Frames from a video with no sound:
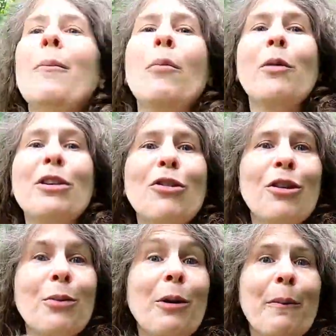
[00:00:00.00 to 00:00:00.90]
which
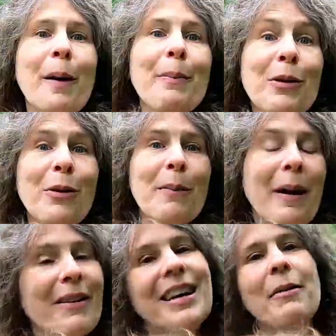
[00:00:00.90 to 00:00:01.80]
we'll maybe talk
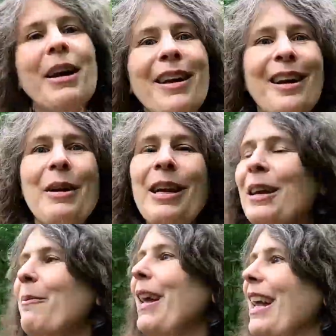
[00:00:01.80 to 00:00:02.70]
about in a
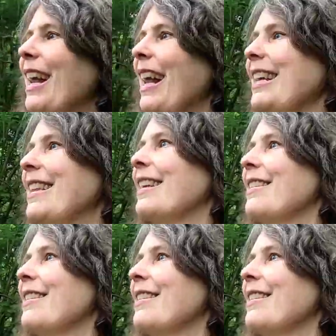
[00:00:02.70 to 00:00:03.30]
little bit later.